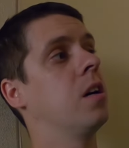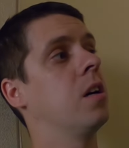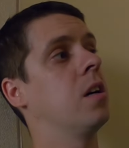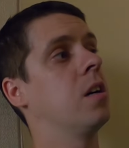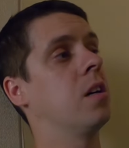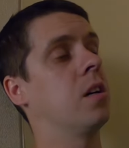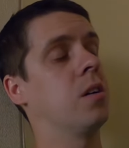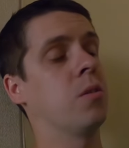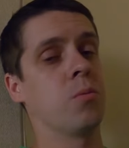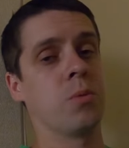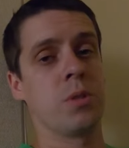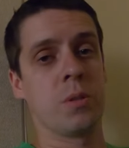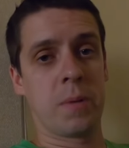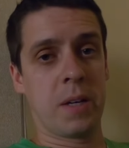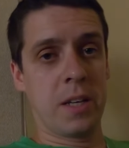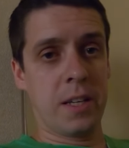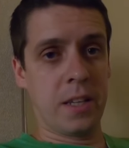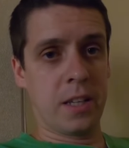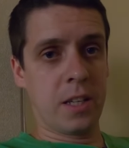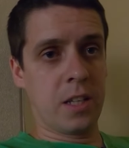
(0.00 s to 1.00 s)
uh, with
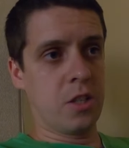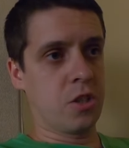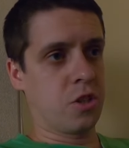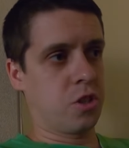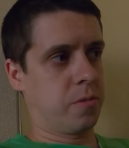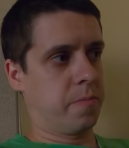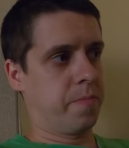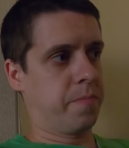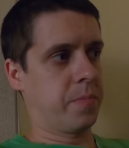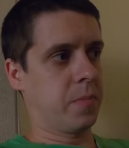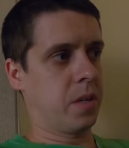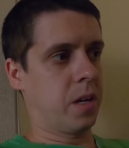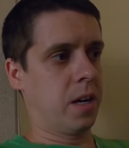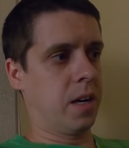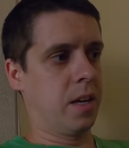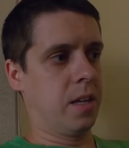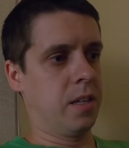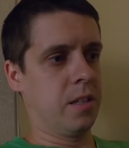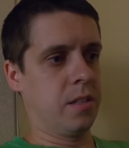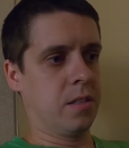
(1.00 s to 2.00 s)
my English
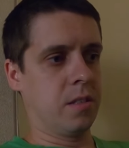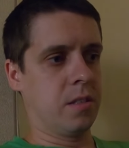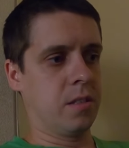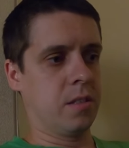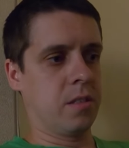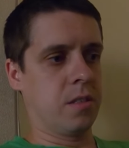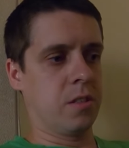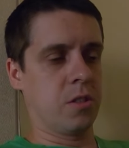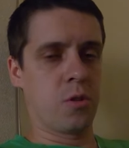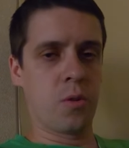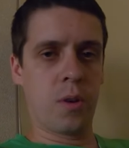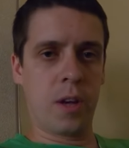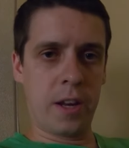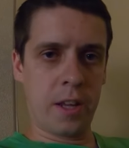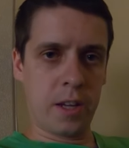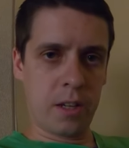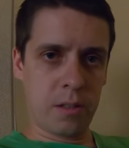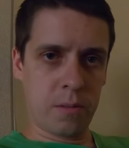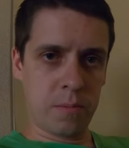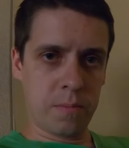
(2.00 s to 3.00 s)
I uh,
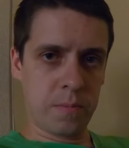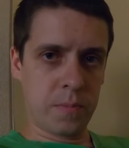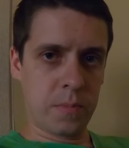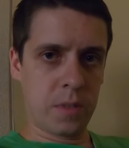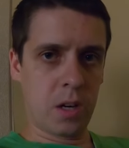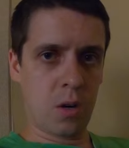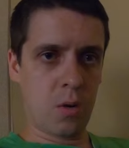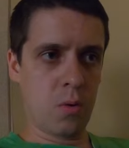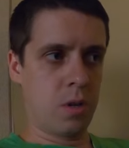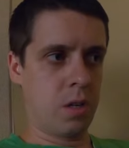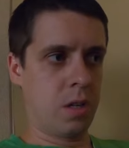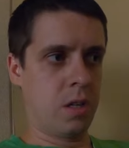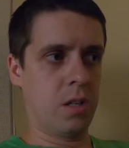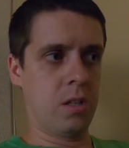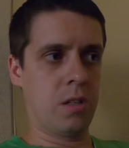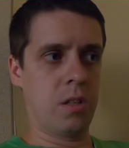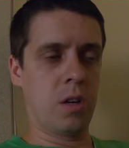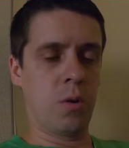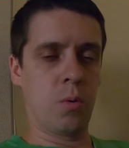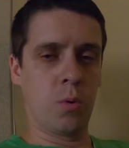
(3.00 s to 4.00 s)
training now
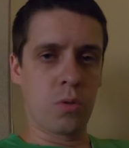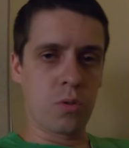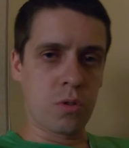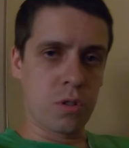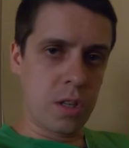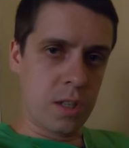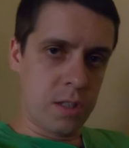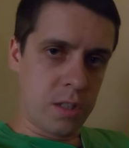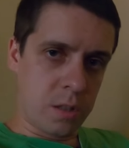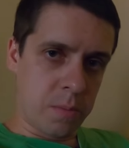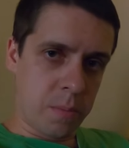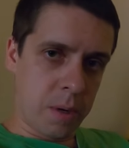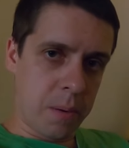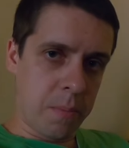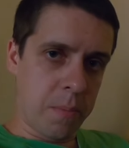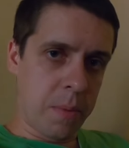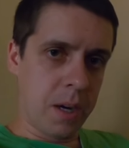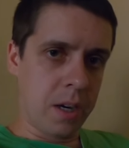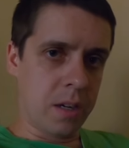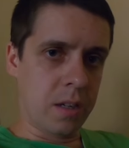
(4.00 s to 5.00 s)
and I want to say that my
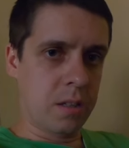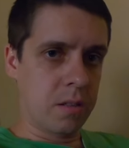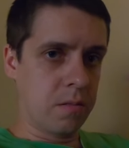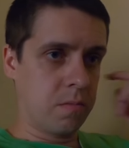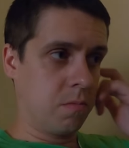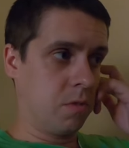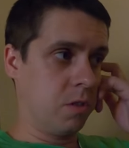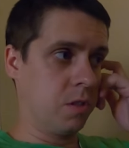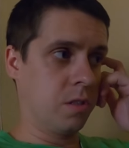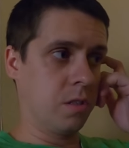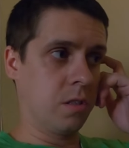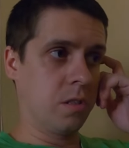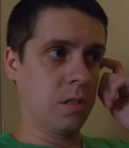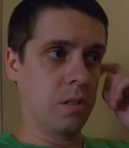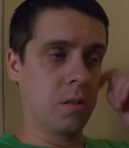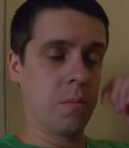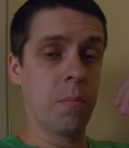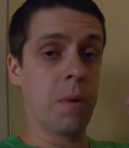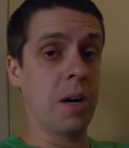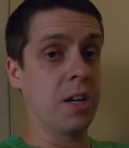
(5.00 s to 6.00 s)
back is
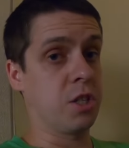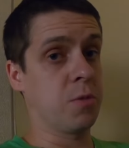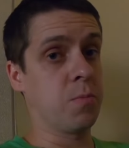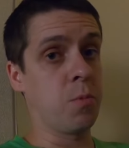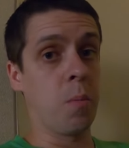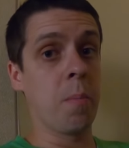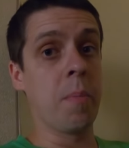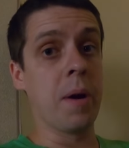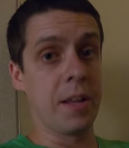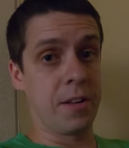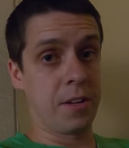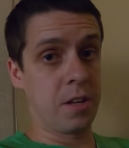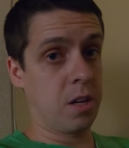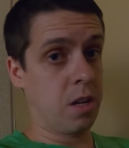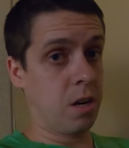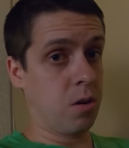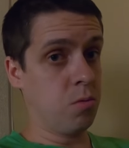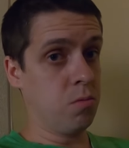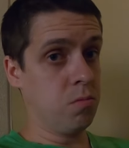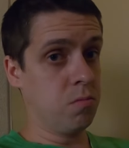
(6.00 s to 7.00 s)
much more better
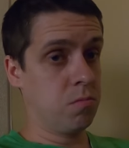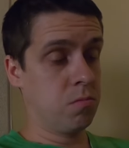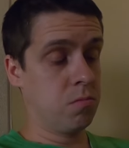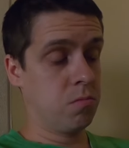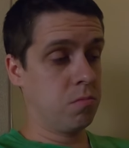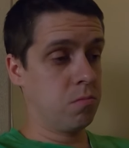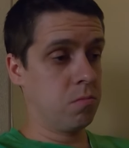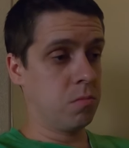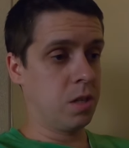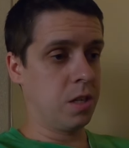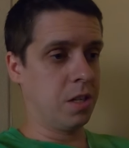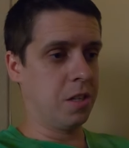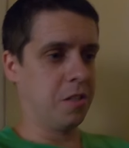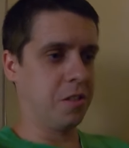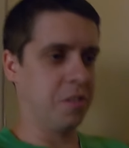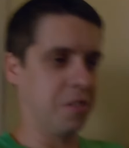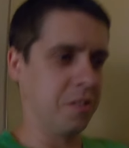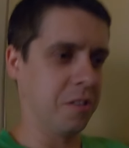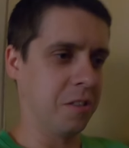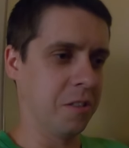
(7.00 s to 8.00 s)
now
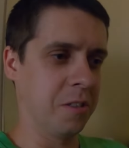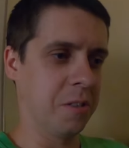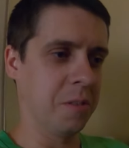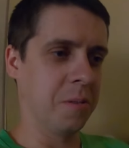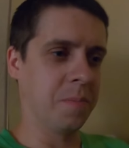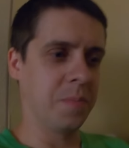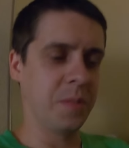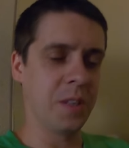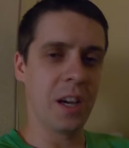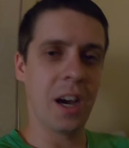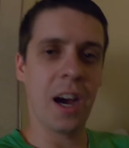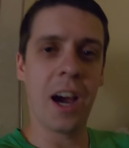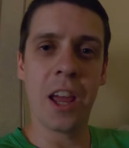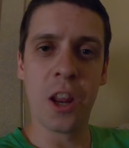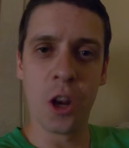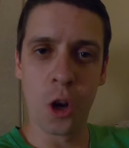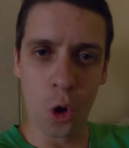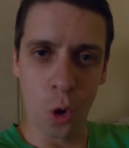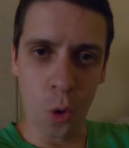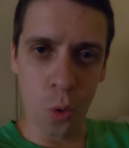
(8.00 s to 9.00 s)
and yeah I
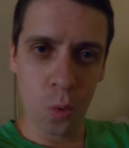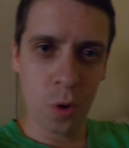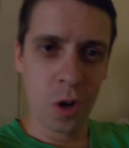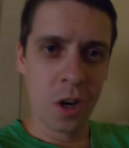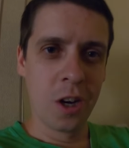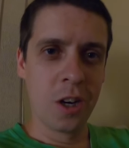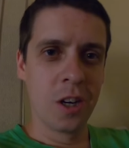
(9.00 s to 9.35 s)
know